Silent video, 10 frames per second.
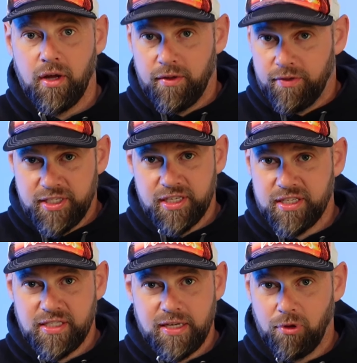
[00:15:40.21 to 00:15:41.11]
This is as
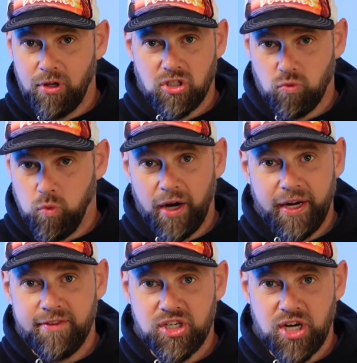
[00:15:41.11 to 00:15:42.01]
simple as just walking
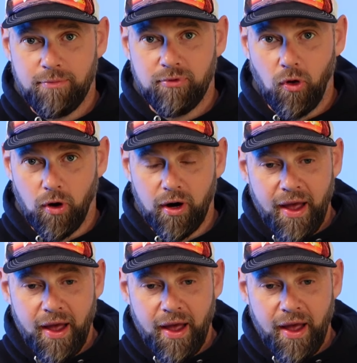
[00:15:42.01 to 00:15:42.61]
the shop floor